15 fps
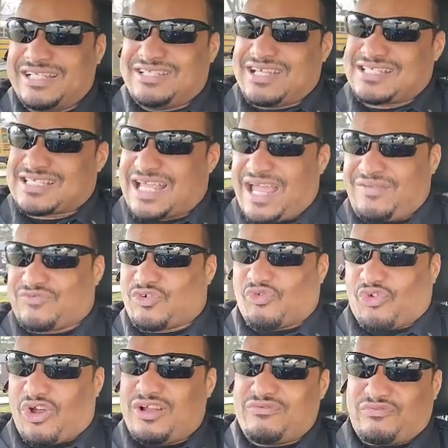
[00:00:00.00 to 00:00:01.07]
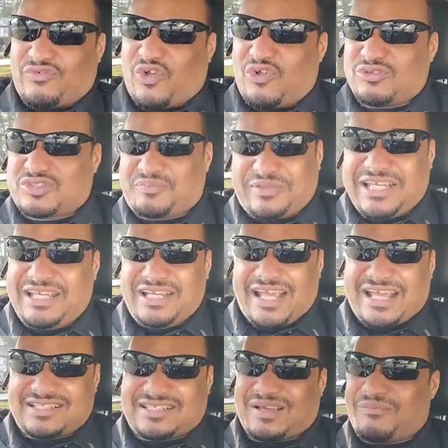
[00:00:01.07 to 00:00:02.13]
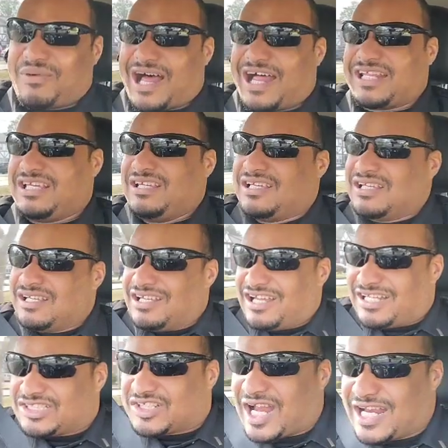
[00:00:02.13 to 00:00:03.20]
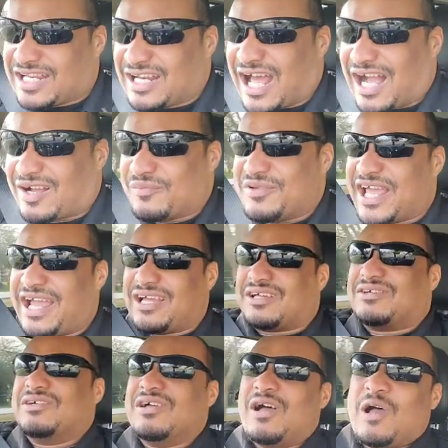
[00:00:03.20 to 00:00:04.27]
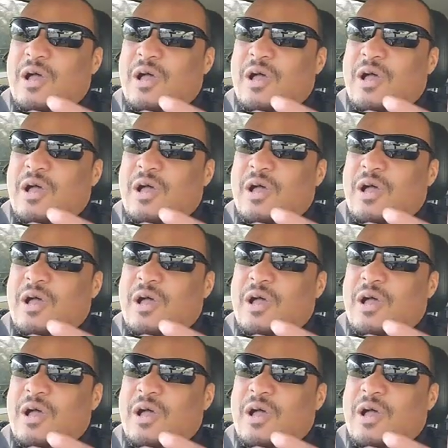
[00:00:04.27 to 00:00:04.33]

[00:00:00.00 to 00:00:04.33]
He doesn't have to run full speed at somebody and try to knock him down.